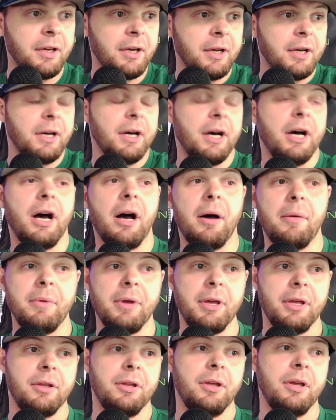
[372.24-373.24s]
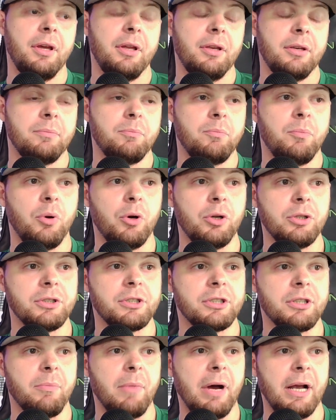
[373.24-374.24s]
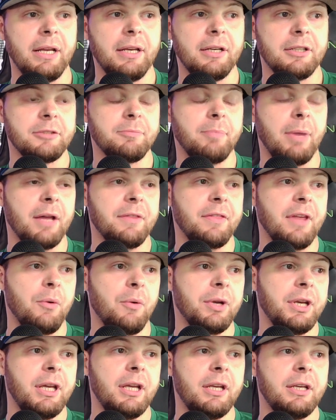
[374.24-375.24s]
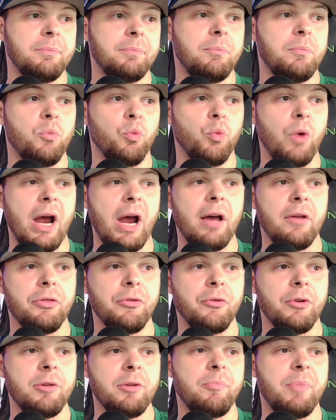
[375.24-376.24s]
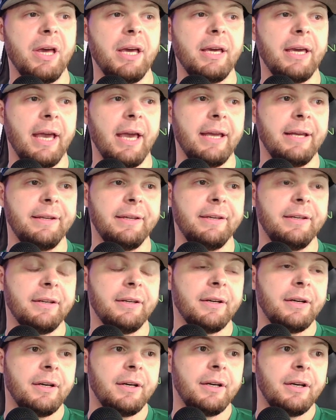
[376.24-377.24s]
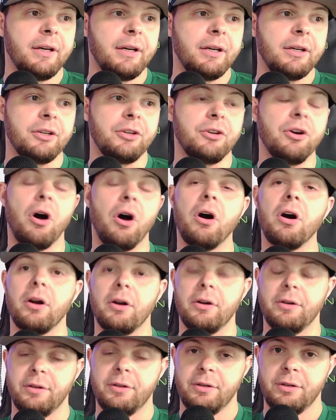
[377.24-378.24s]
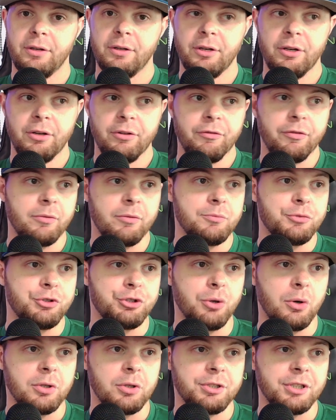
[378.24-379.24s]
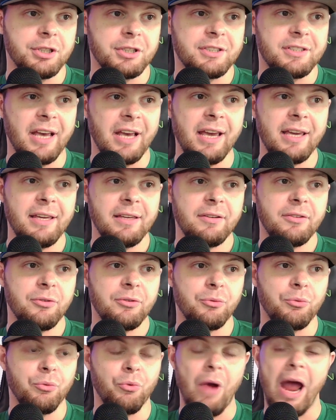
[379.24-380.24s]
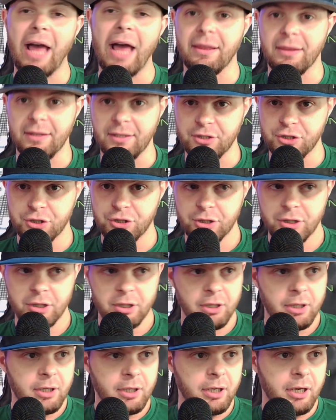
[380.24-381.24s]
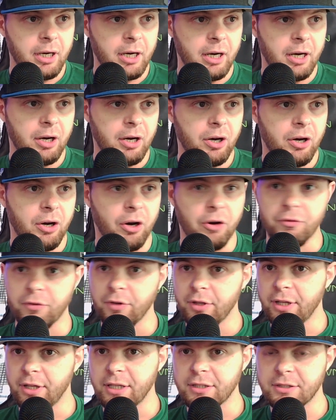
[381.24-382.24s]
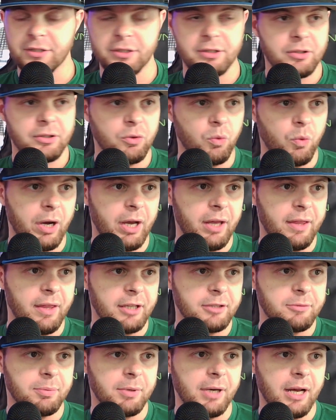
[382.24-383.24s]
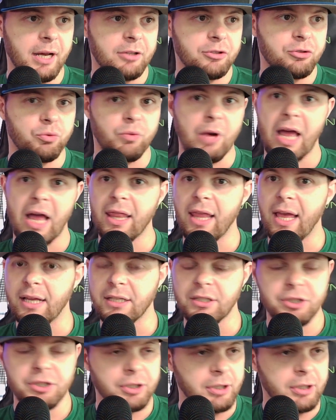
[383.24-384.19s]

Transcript: and putting somebody in a spot that we need. Round 3, pick 80, guard from Georgia, Tate Ratledge. Hopefully that's the way that's pronounced, Ratledge.